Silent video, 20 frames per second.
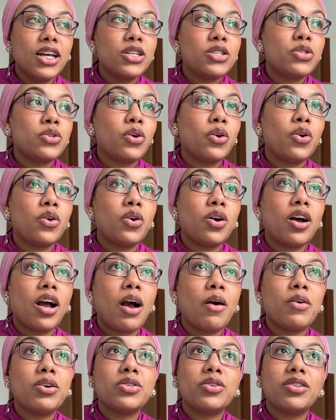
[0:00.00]
So
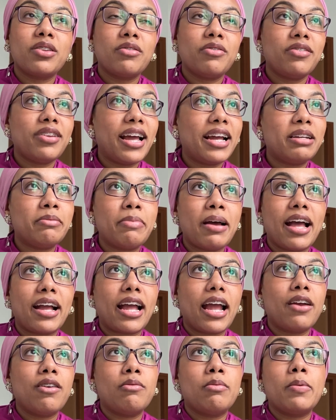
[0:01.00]
I was on the flight back.
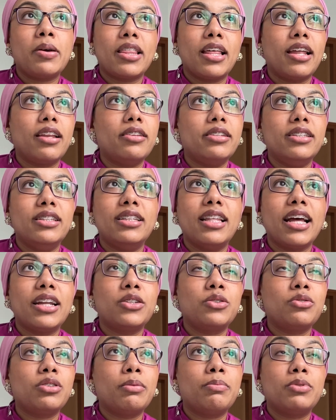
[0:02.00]
I remember
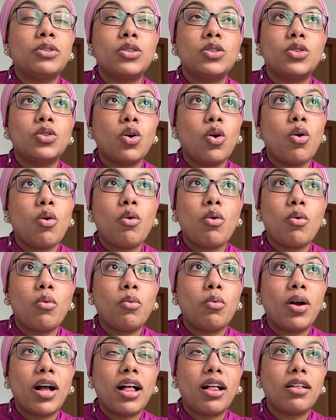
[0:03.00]
that trip so
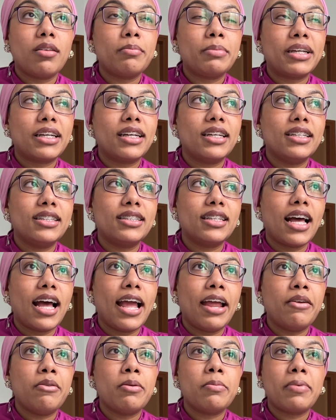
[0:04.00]
well, because
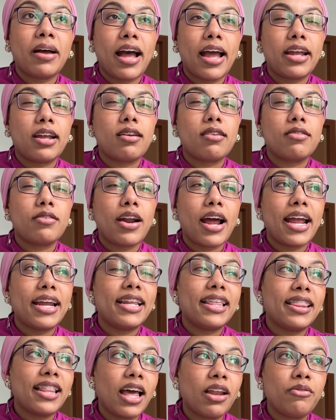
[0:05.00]
I remember I cried
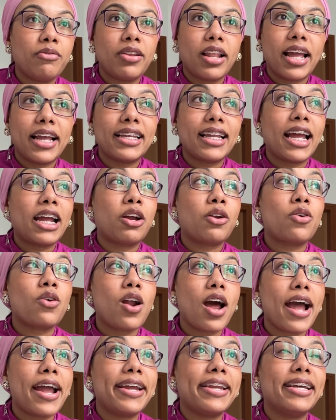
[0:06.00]
in that flight. I
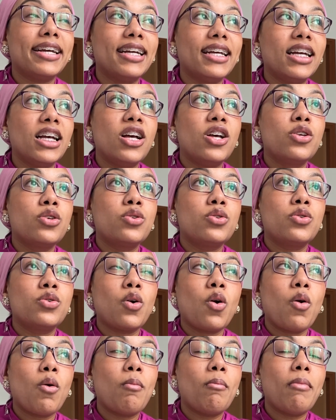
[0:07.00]
cried
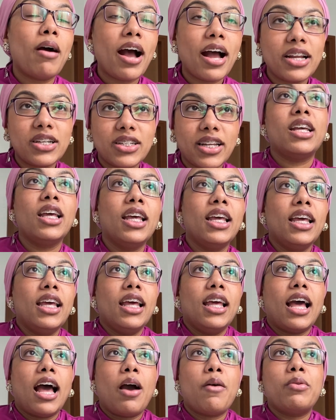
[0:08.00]
so much. Like,
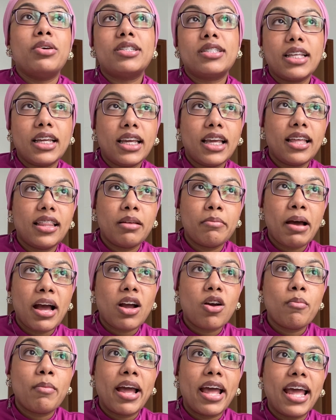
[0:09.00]
I was thinking in the
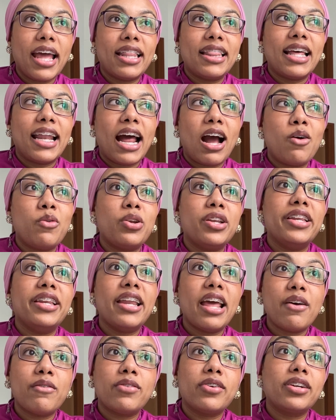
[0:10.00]
back of my head that I would
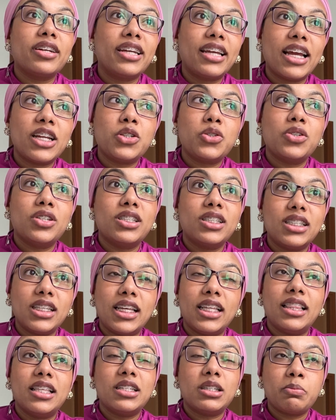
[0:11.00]
never get to
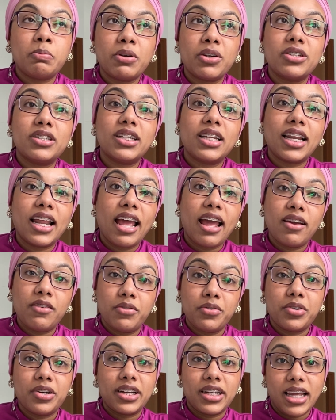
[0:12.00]
see this person
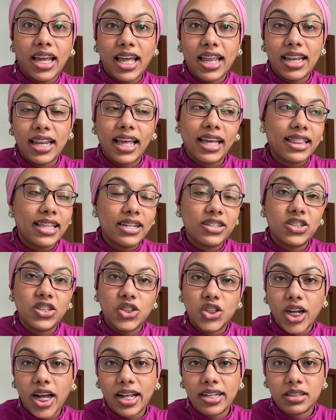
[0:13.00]
ever again. Like, there's a
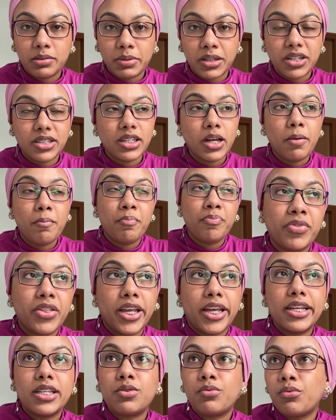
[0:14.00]
chance, because
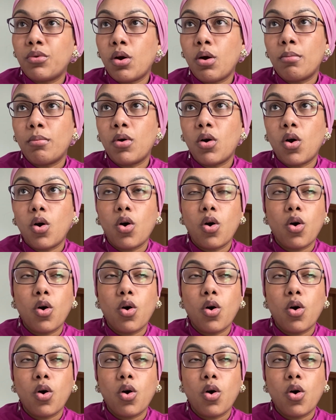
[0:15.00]
he's from